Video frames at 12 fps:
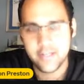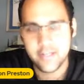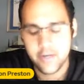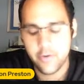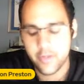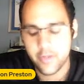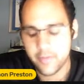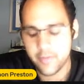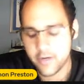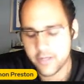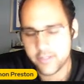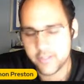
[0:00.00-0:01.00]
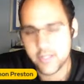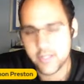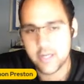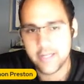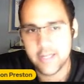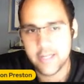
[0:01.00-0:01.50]
the North American
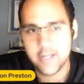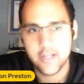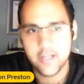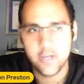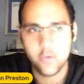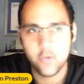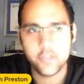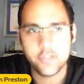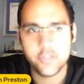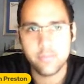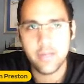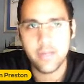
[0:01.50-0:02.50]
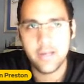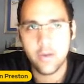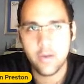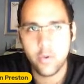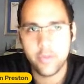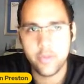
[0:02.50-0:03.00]
Soccer League, which is
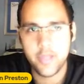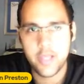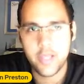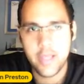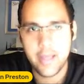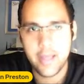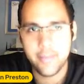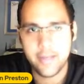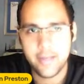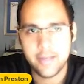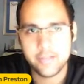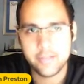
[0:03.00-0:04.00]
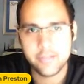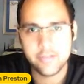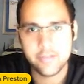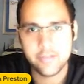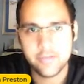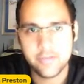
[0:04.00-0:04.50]
below the
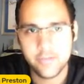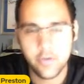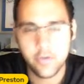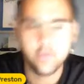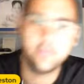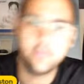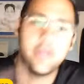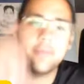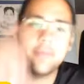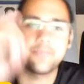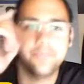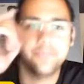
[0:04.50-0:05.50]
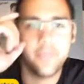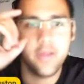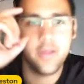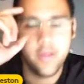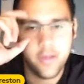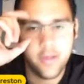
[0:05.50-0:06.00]
MLS. So yeah,
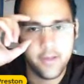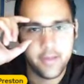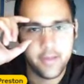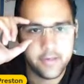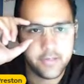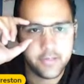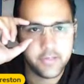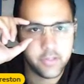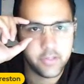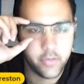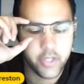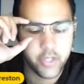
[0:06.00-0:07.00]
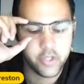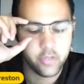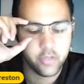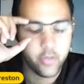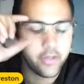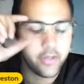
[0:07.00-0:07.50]
that is the
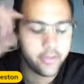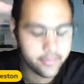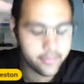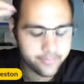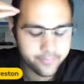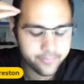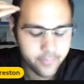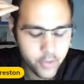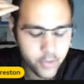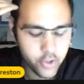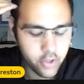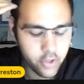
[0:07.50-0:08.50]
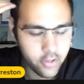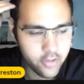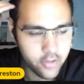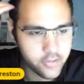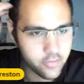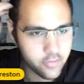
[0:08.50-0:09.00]
situation with Sean
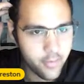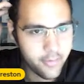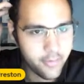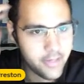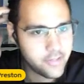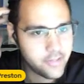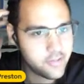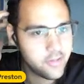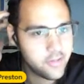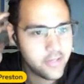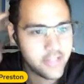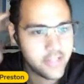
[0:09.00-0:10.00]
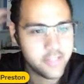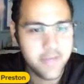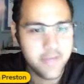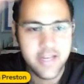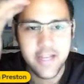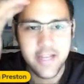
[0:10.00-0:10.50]
Lawson. Remember that
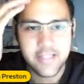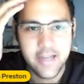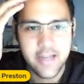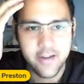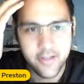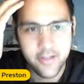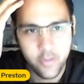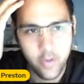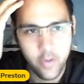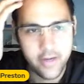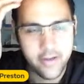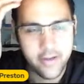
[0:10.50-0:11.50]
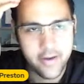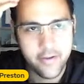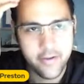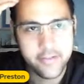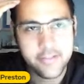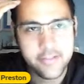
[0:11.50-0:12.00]
speedy attacker in the wider
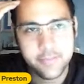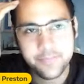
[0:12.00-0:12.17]
areas.